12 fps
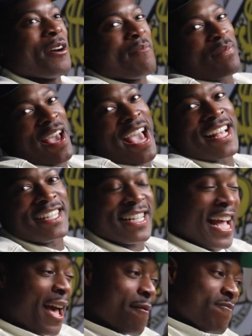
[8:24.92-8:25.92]
I'm past
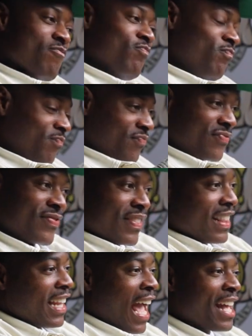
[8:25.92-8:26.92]
that.
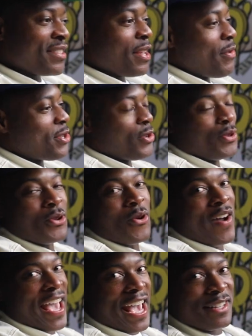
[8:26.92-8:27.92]
I see what you're
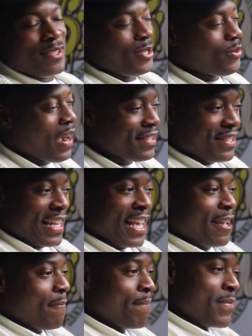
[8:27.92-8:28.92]
doing, Ace 2. I
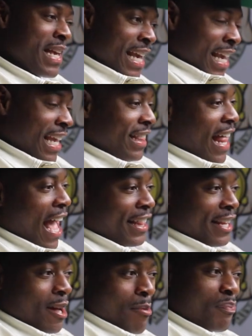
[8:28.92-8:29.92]
see it. He lined
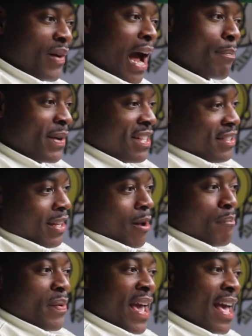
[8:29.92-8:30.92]
it up proper. He said,
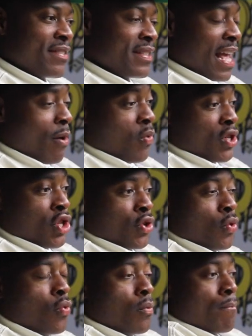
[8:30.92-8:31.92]
I'm past that, which
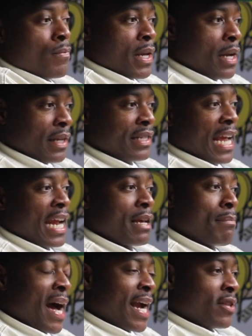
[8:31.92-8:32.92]
threw Danny
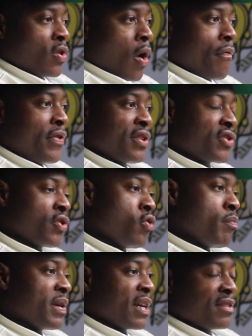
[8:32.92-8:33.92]
Myers off his
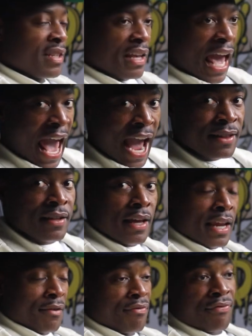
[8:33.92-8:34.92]
cue because he acted
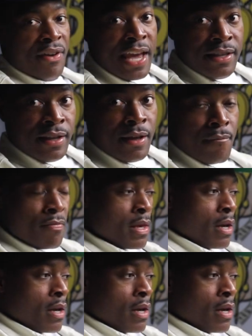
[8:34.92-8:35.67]
and faked it